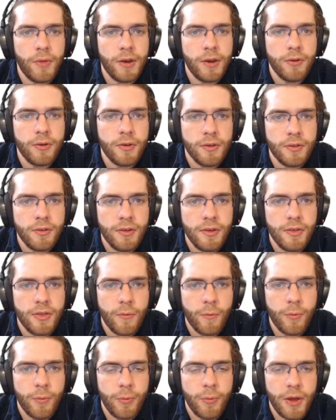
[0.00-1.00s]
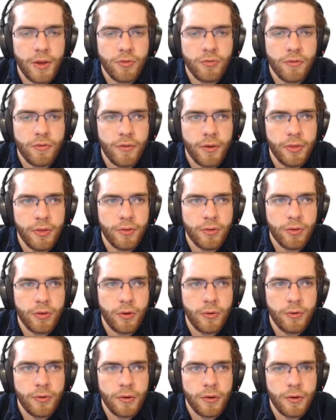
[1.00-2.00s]
And you can see that when we actually run this
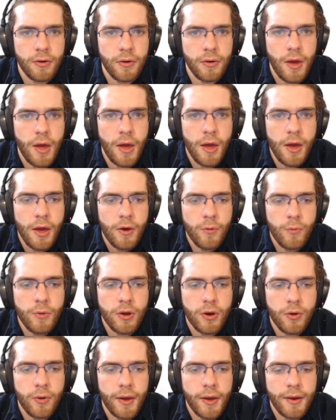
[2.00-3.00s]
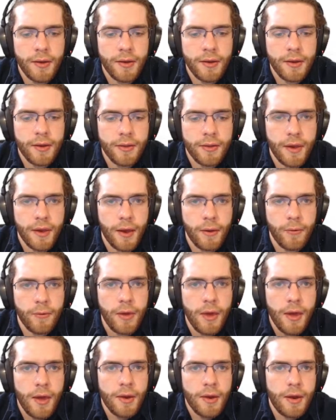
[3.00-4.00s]
code here, we go ahead and get it
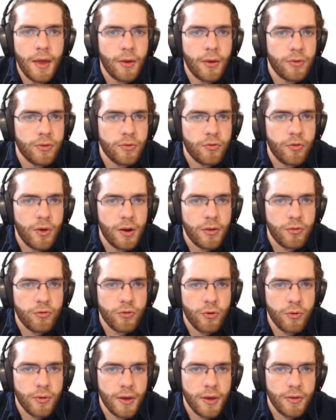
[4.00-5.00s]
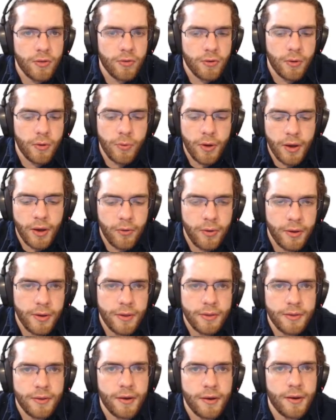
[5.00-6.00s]
down. Now to try to showcase, okay, well, how do I
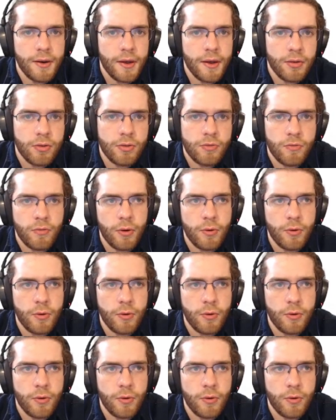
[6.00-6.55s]
get to the next